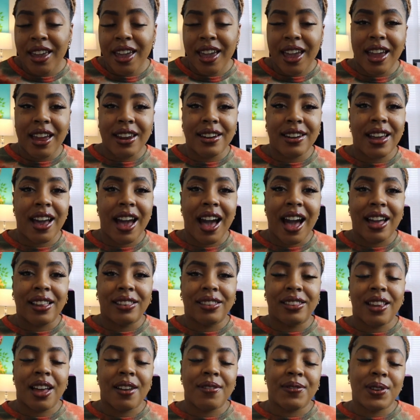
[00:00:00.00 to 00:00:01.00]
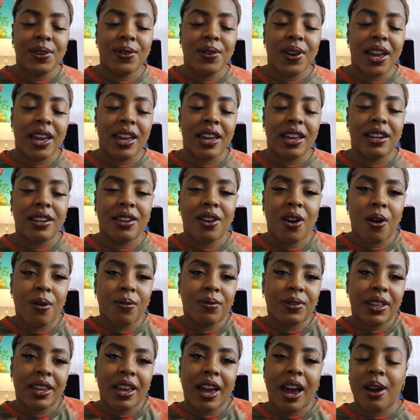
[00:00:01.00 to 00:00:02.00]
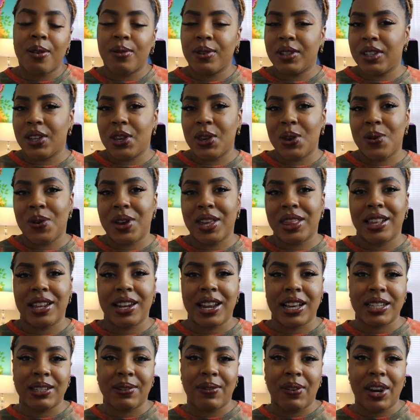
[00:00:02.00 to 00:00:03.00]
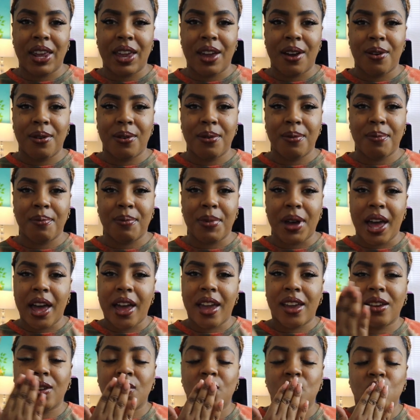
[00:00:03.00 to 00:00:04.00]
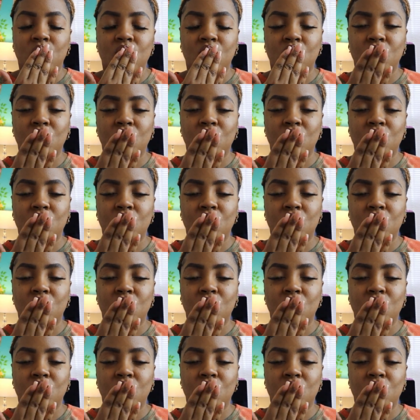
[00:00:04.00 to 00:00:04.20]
And I love you, and hopefully I will see you in the next video. Bye.